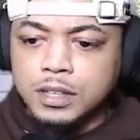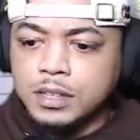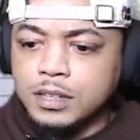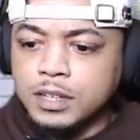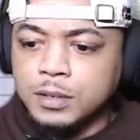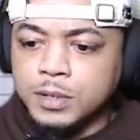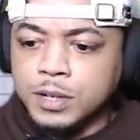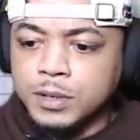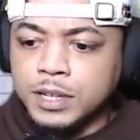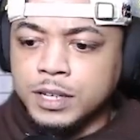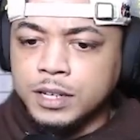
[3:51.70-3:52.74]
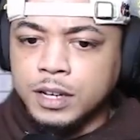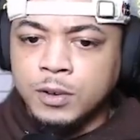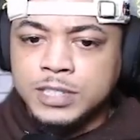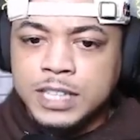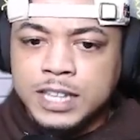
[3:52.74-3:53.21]
And then here we go again.
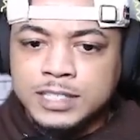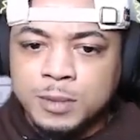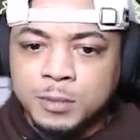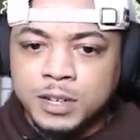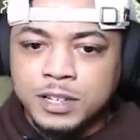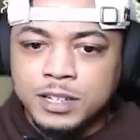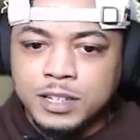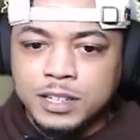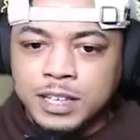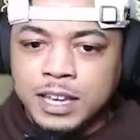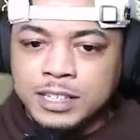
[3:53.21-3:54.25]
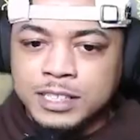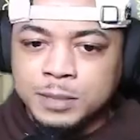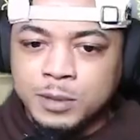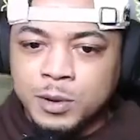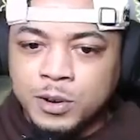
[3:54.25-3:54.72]
Oh, is that same one? Yeah, just
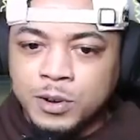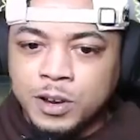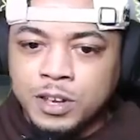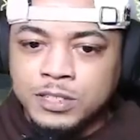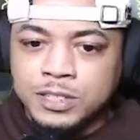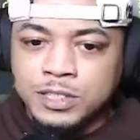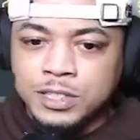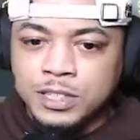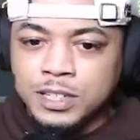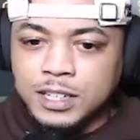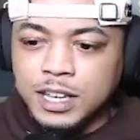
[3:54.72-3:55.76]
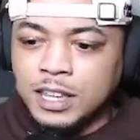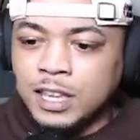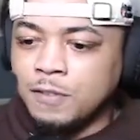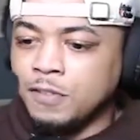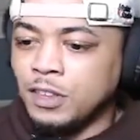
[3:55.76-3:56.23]
him going across. And then
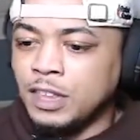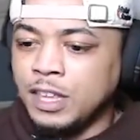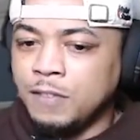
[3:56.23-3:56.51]
he